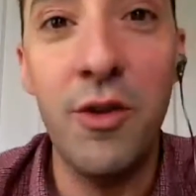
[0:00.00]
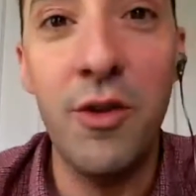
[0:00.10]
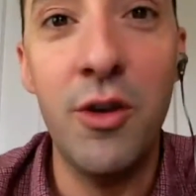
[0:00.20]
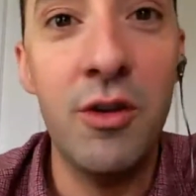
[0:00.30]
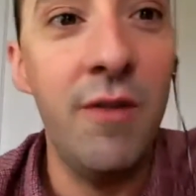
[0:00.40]

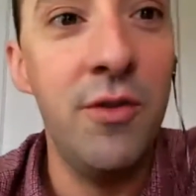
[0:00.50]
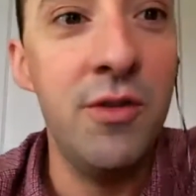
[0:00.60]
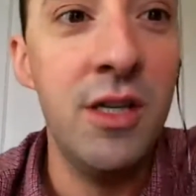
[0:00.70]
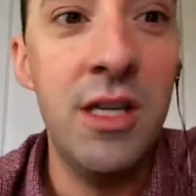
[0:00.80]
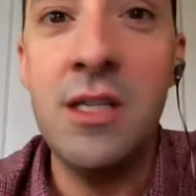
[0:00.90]
your
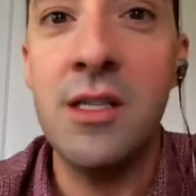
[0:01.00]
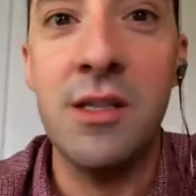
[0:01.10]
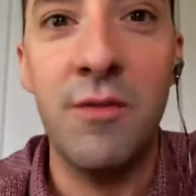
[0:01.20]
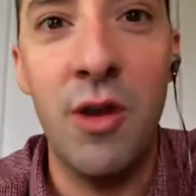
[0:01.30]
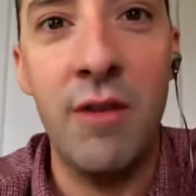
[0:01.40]
nephews and
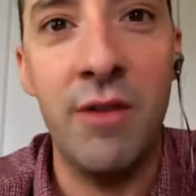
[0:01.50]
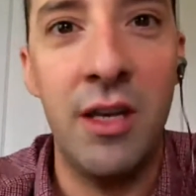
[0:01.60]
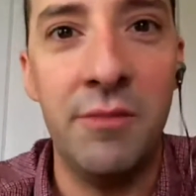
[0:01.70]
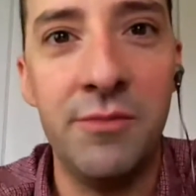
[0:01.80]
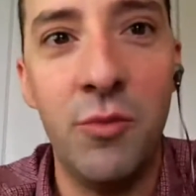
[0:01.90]
nieces if you have
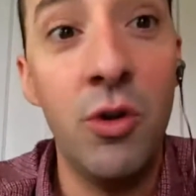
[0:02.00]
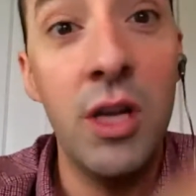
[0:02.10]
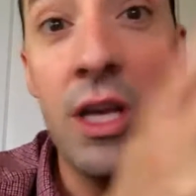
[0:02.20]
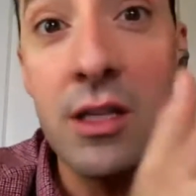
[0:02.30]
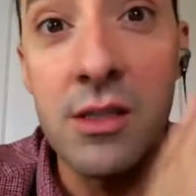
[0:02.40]
any, or
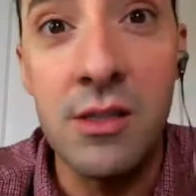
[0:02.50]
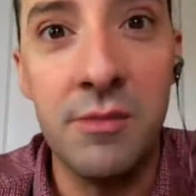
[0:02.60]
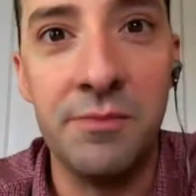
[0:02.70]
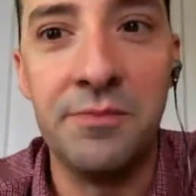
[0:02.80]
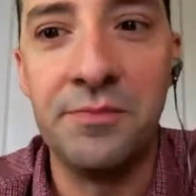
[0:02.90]
kids. Yeah, I,